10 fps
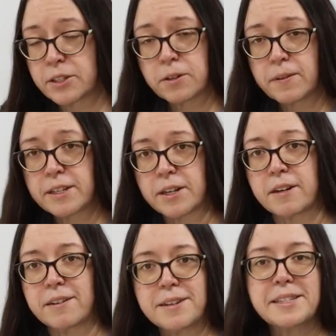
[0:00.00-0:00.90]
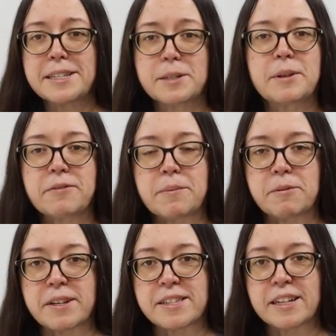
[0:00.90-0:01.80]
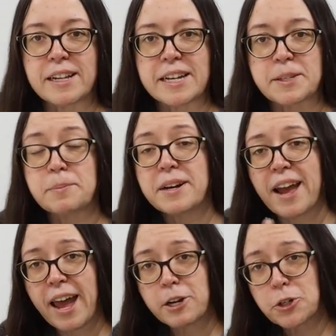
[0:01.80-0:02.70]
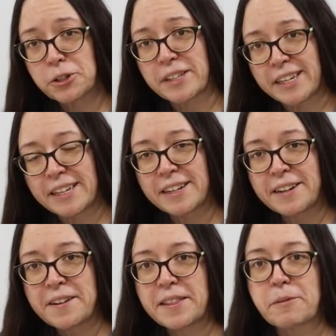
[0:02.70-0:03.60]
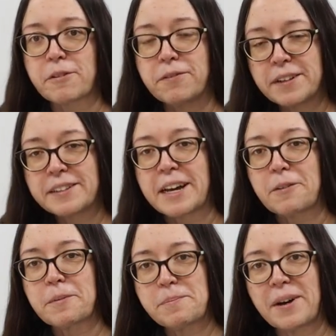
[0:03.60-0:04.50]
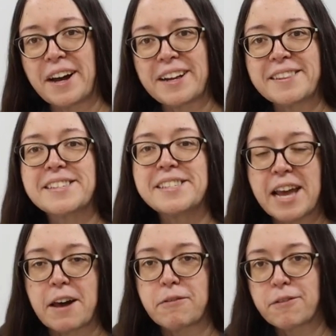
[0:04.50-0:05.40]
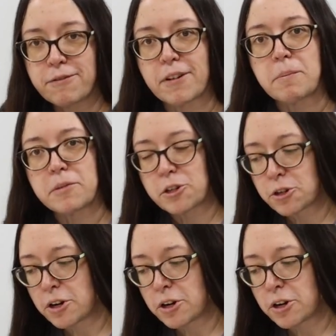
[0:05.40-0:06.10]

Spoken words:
These surveys are ostensibly from the rest of the class, but actually they were filled out by staff from the